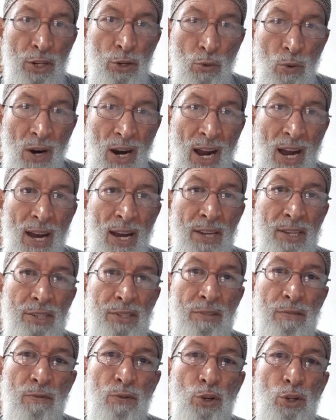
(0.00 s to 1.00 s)
your
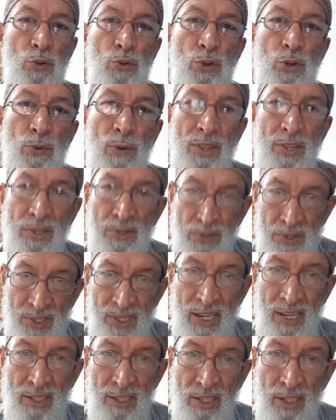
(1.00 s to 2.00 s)
eyes for you to
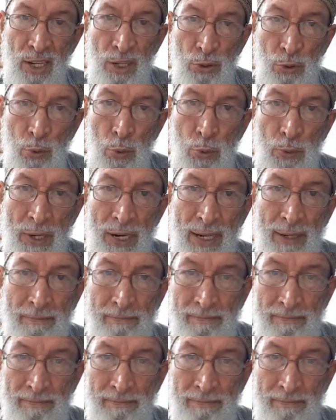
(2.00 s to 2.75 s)
understand the Torah.